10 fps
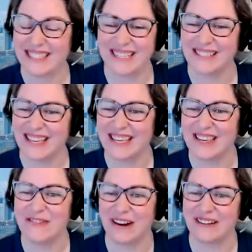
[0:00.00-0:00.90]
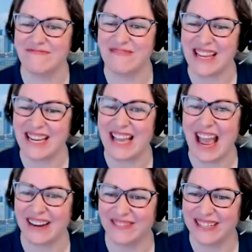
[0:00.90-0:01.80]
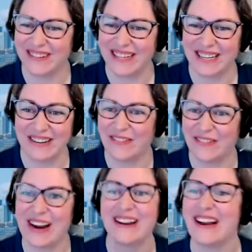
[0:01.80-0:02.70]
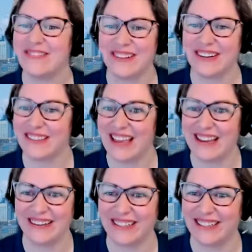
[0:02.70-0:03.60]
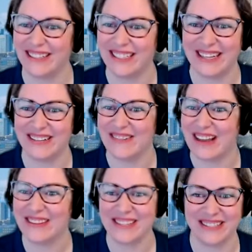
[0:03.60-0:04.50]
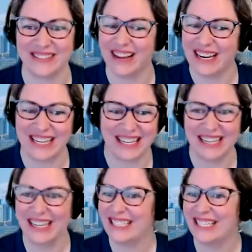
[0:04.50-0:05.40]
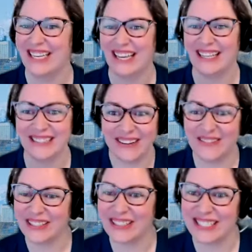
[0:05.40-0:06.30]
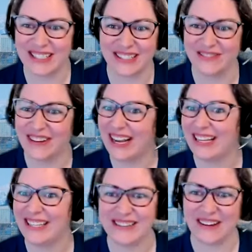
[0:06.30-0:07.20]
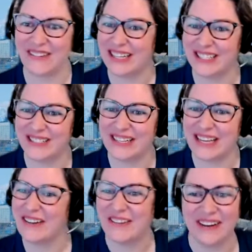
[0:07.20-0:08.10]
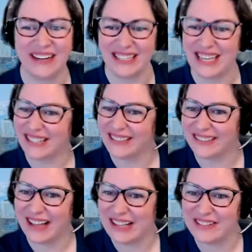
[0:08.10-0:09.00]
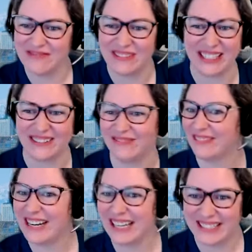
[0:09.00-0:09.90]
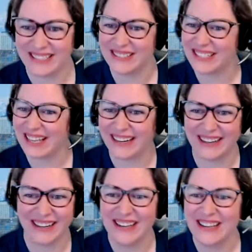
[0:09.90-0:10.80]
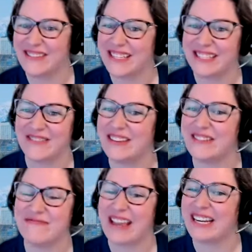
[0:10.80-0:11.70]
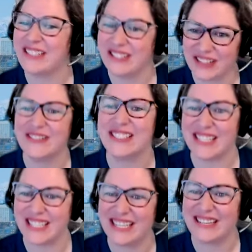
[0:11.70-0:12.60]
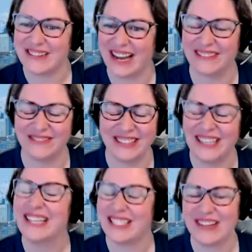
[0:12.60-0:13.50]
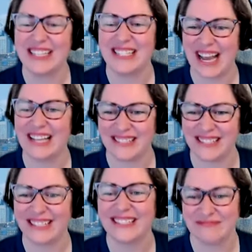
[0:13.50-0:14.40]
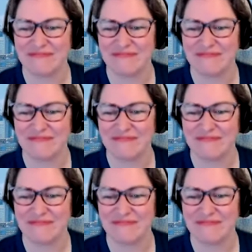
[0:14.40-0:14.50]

it sounds like you are meeting everyone wherever they are, whether you're ready to get fully certified, you know what you're doing, or you need a little help reading a newsletter, using some of those managed services that you have. That's fantastic.